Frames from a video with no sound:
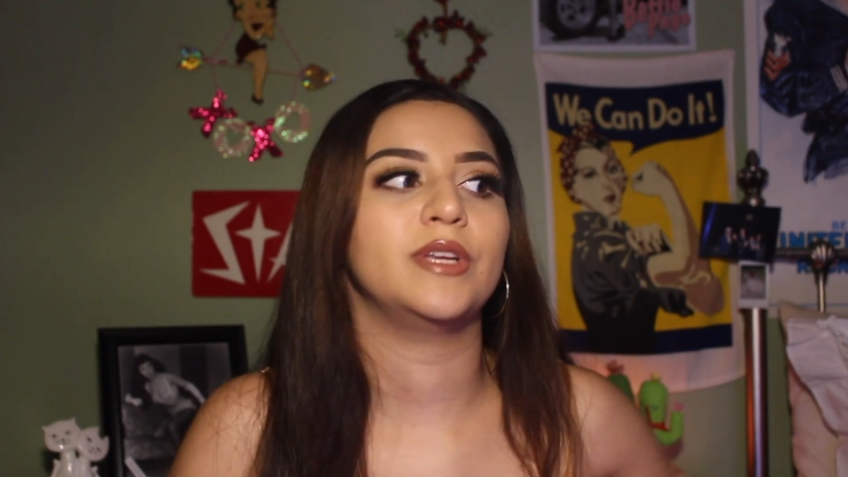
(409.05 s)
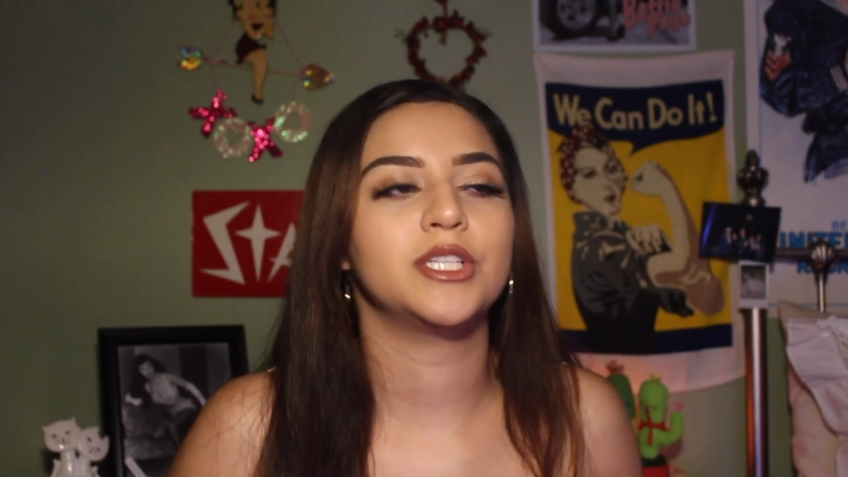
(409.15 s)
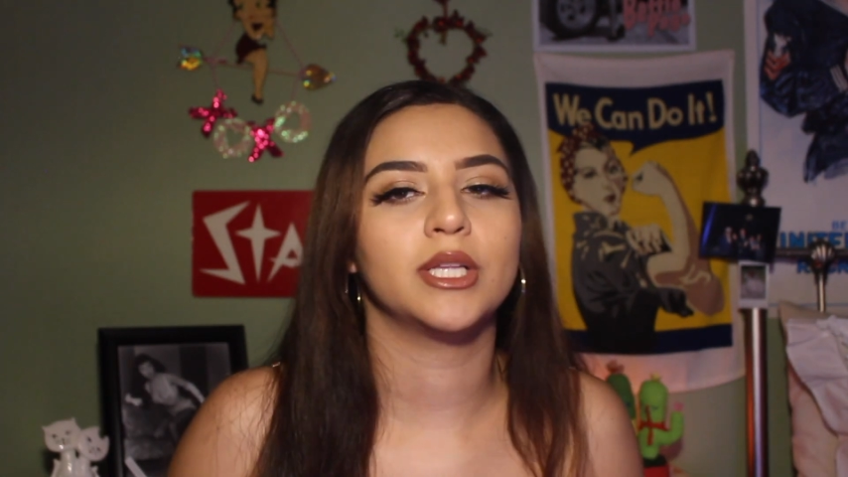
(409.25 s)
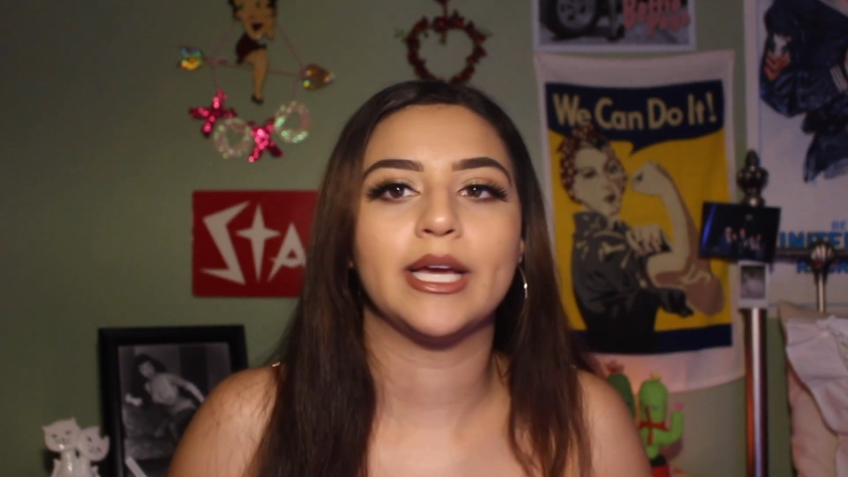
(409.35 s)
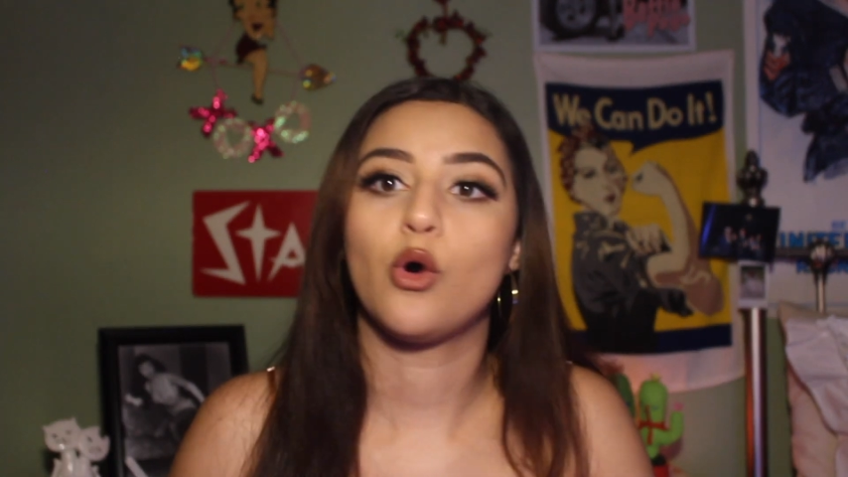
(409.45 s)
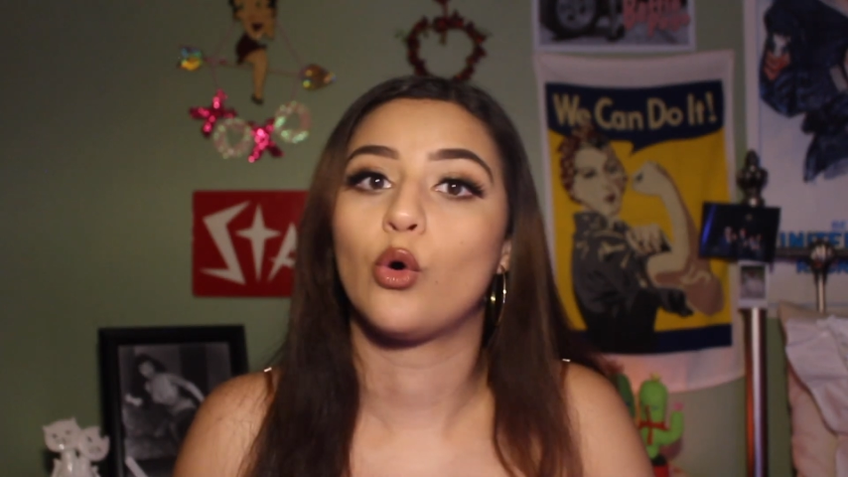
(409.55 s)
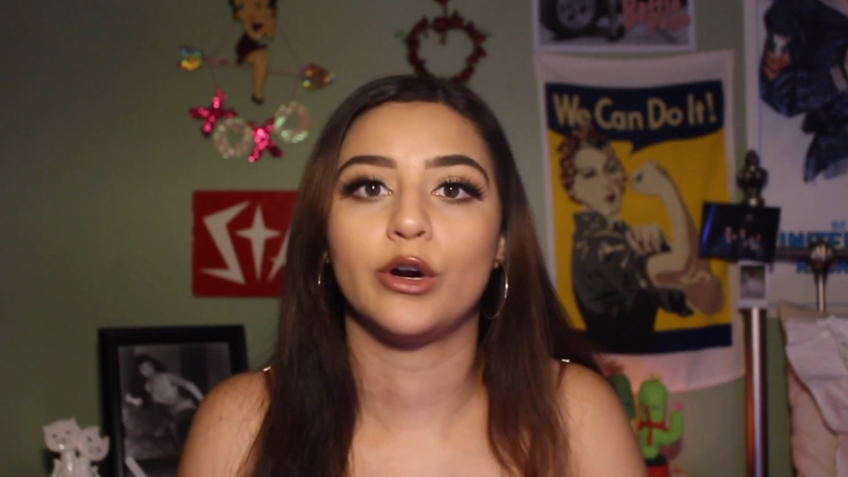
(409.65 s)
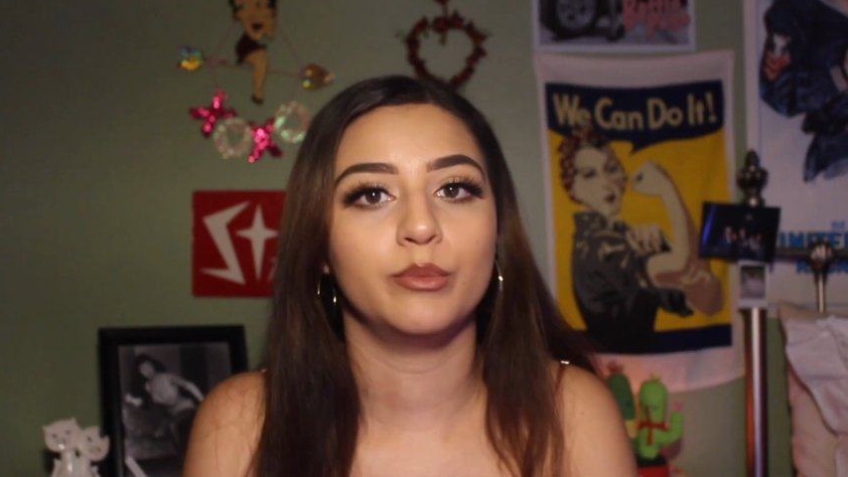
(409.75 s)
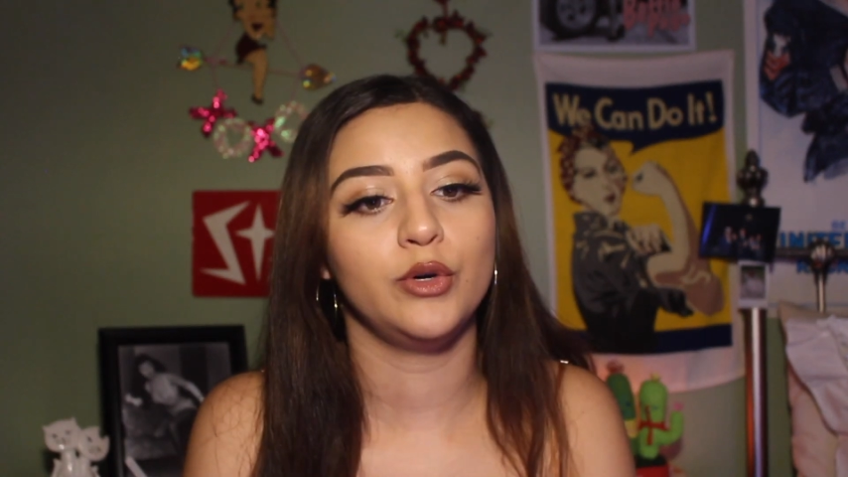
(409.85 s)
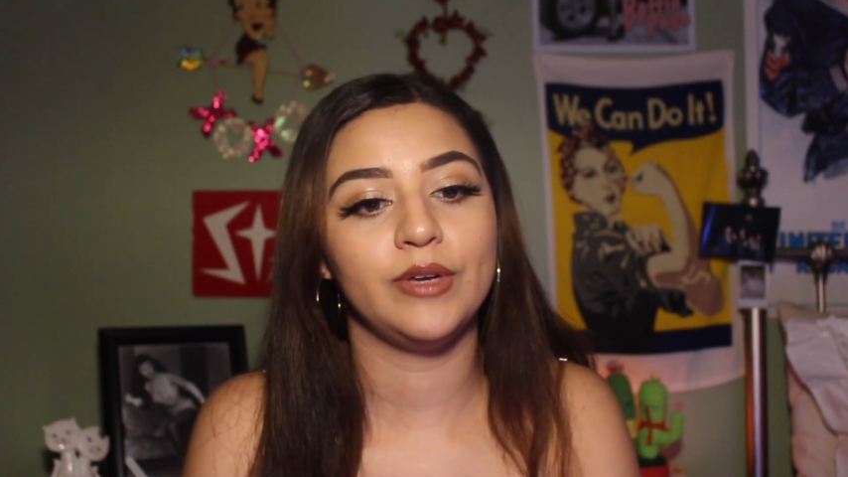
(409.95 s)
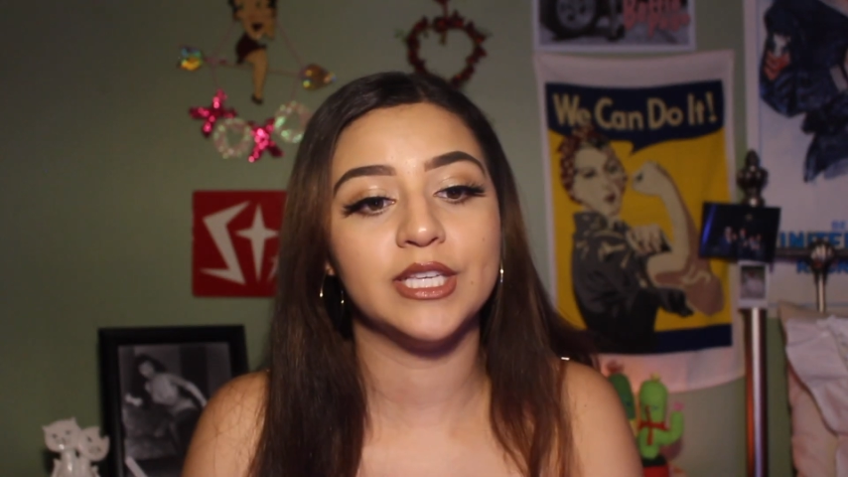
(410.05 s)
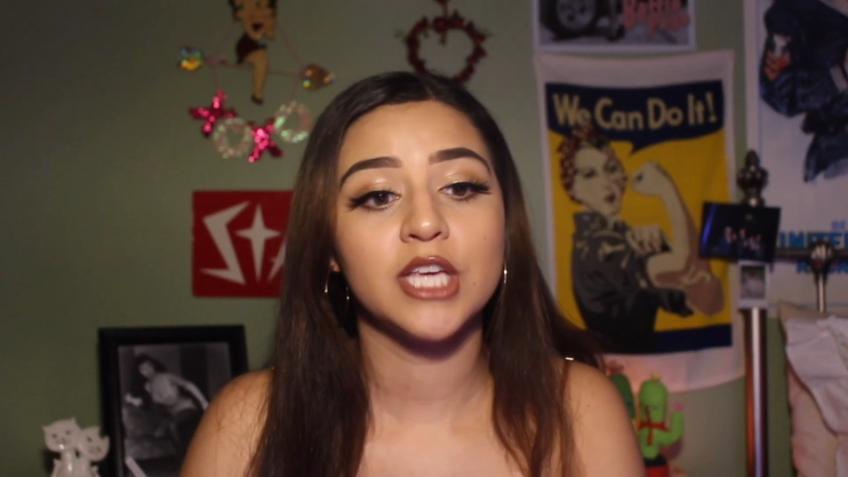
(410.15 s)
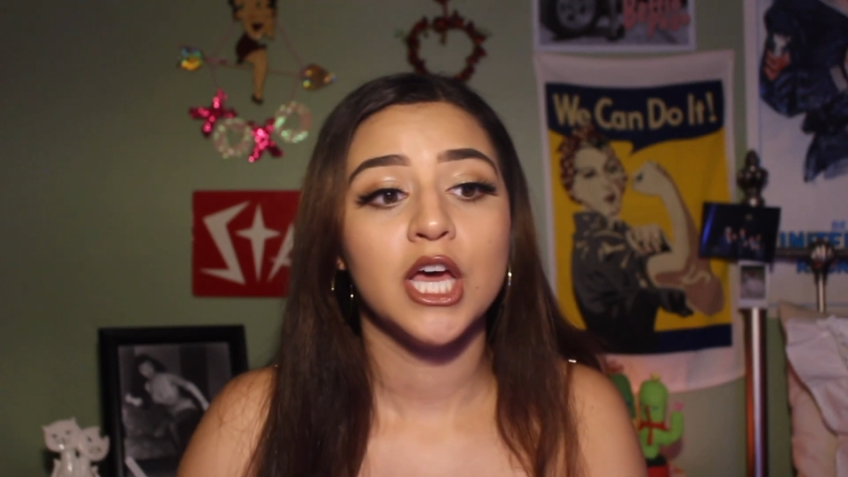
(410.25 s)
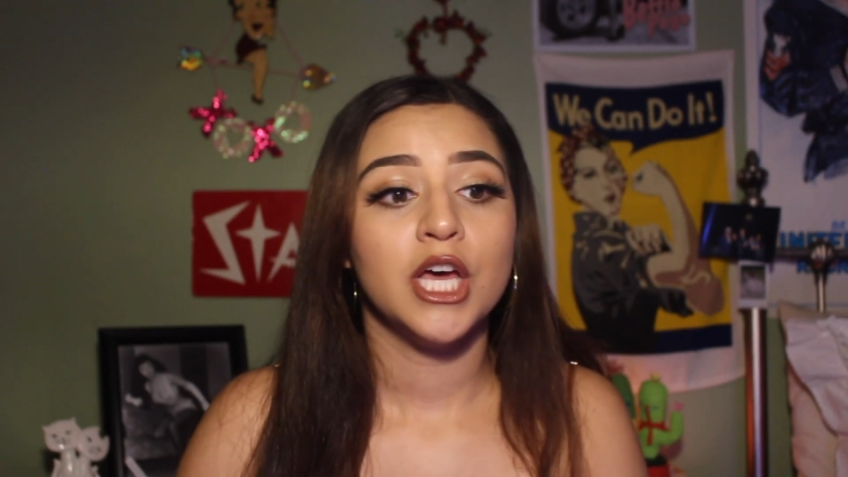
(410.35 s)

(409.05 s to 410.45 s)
into like horror movies.